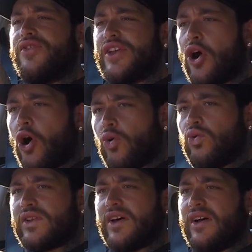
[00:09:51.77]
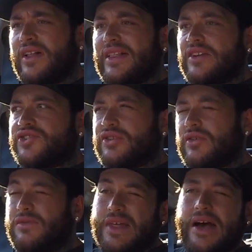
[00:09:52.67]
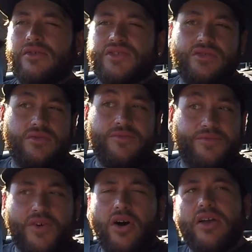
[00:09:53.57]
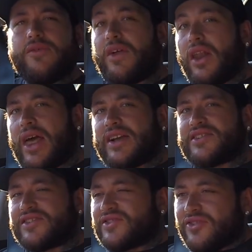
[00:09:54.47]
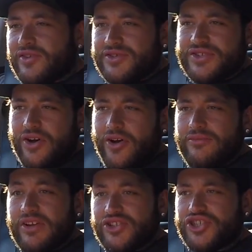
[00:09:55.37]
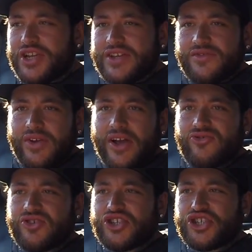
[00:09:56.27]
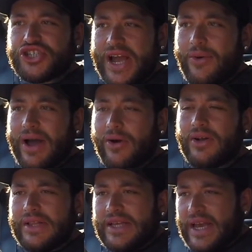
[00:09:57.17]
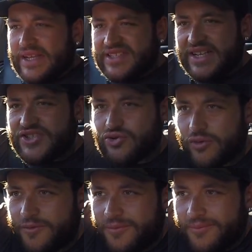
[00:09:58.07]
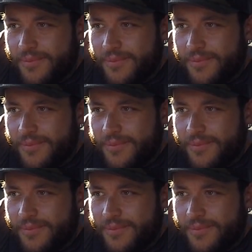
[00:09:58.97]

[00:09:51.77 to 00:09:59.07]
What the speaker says: the older 2005 Lexus I used to own, GS300 shout out. It has that sort of